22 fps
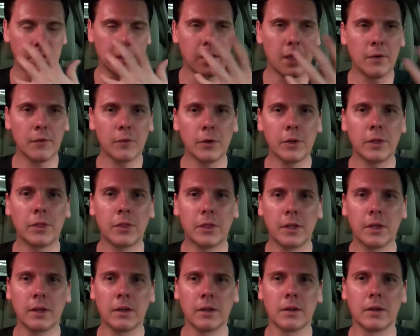
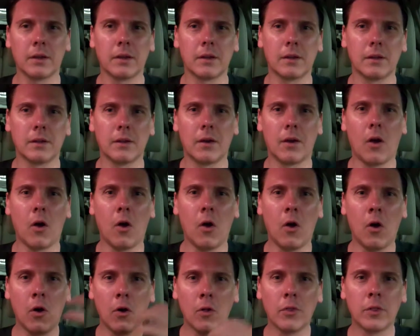everything,
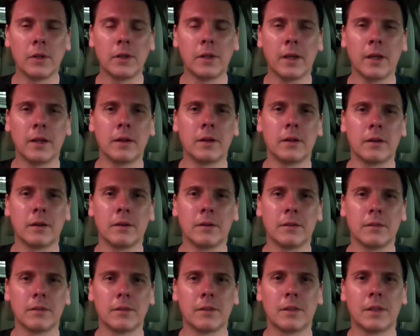all the data
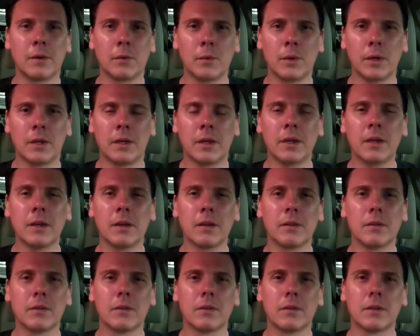that we
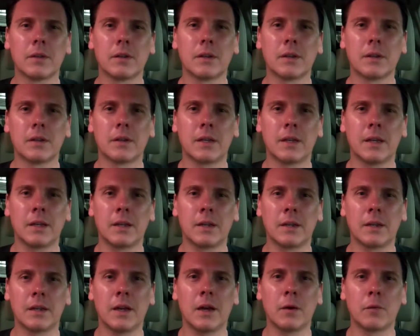get
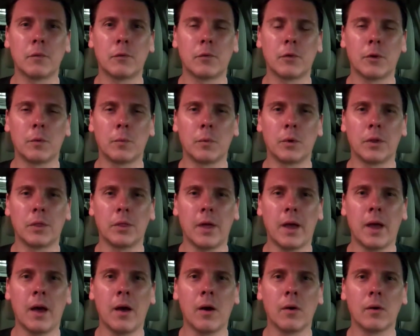can come from
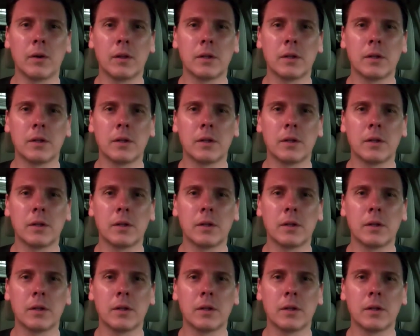without,